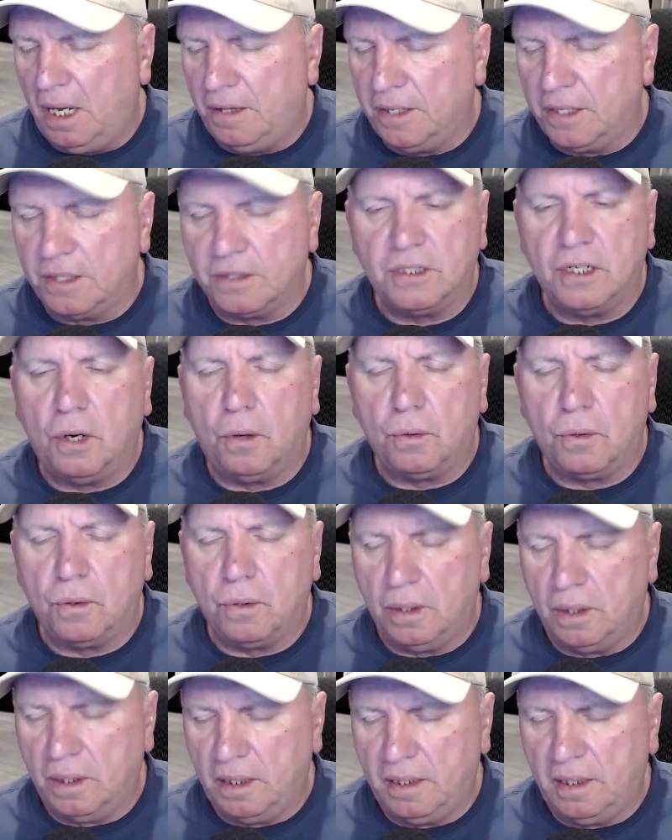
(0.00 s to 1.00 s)
there's no
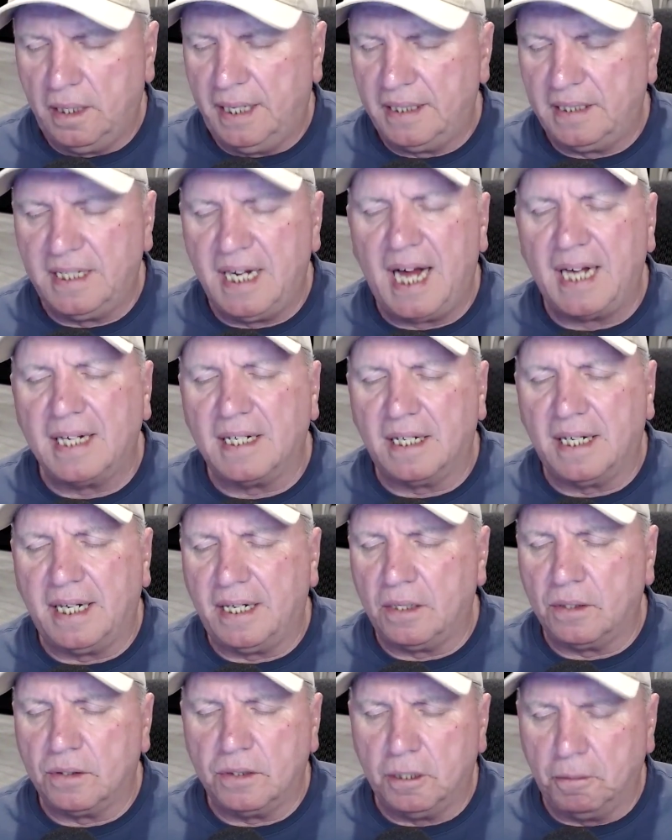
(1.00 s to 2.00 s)
it's not
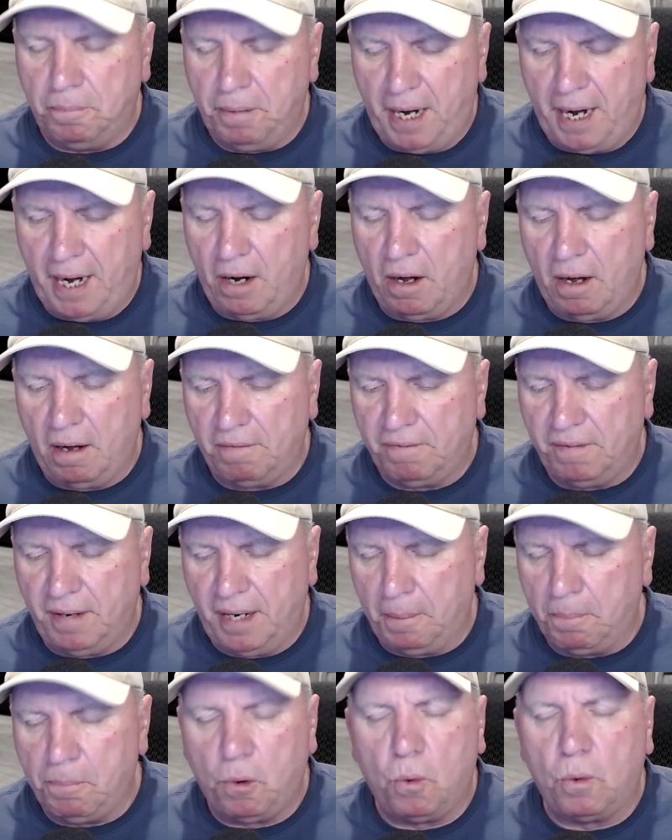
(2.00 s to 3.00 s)
illegal to pay off
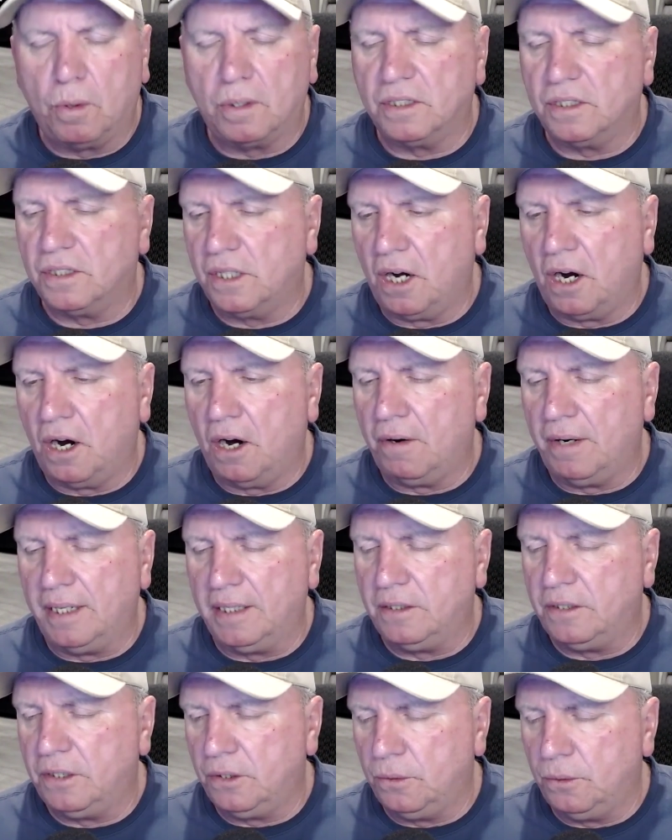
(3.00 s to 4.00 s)
a porn star
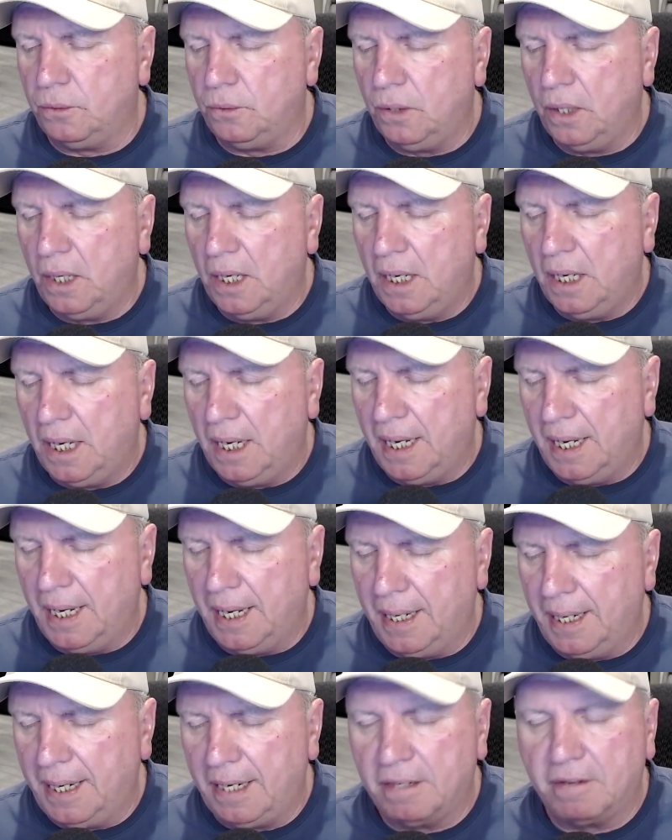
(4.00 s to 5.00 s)
and to
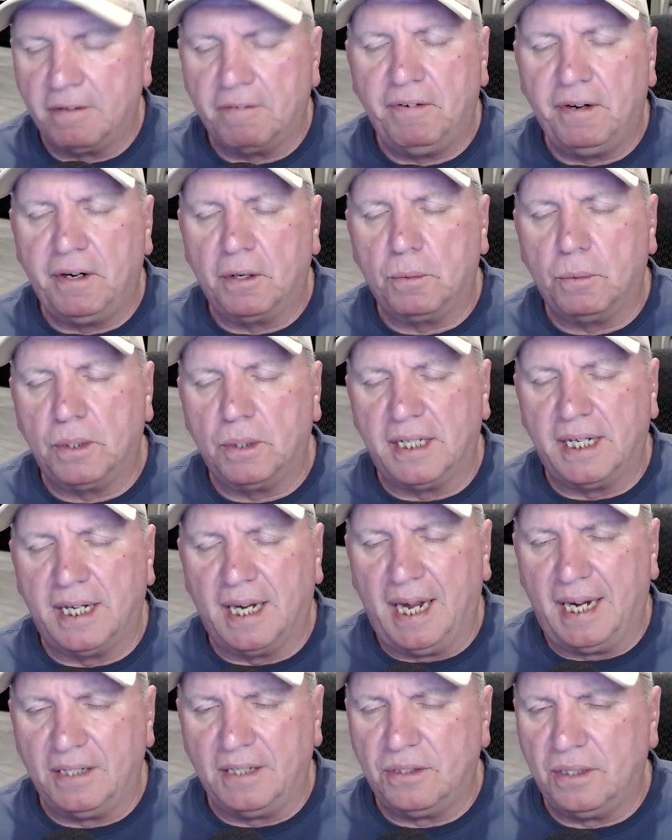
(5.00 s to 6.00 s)
uh, interfere with the
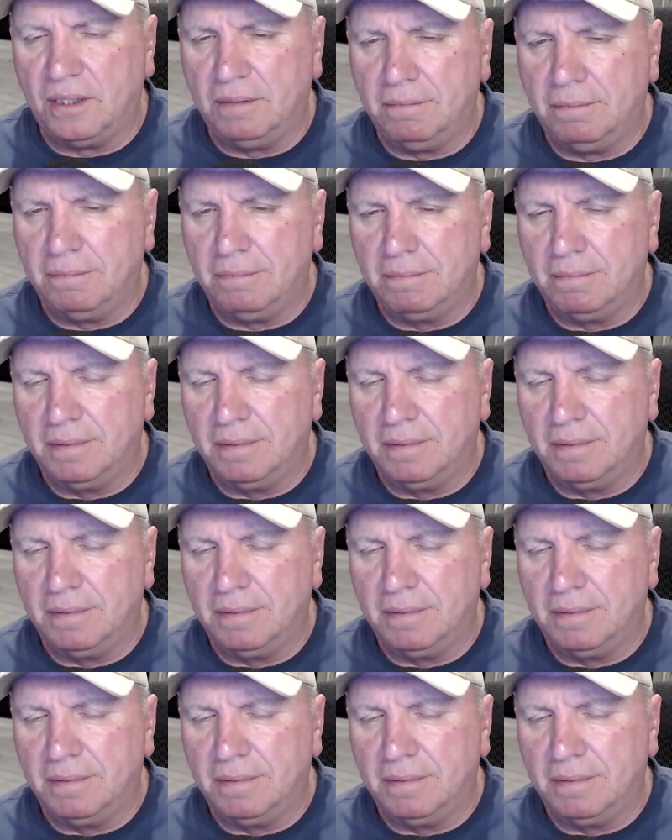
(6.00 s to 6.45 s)
election.